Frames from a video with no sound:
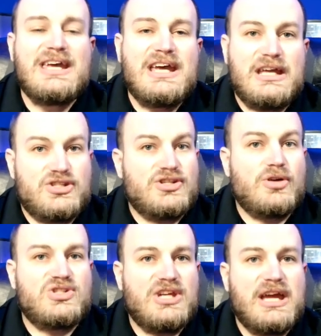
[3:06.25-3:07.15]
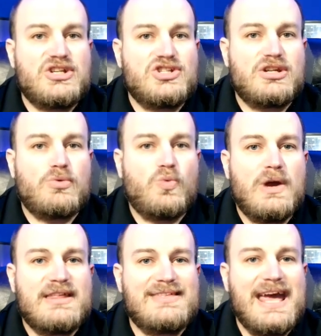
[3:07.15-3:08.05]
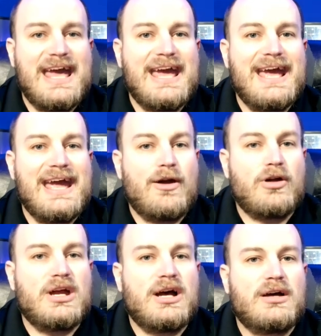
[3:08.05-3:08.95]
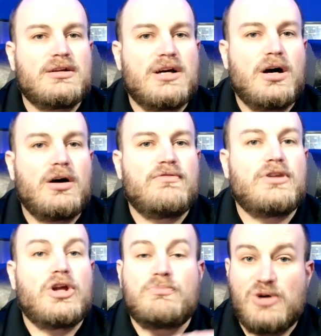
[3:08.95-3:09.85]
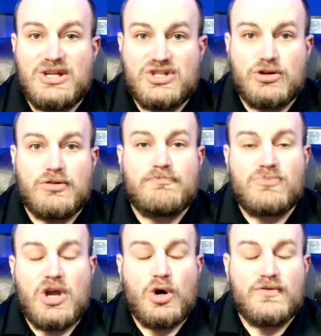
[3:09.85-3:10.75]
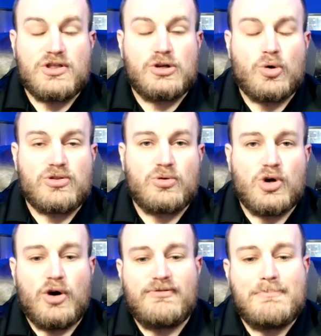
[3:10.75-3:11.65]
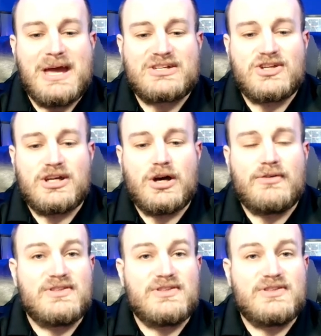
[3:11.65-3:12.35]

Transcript: in association with a area of low pressure over the northern Gulf of Mexico.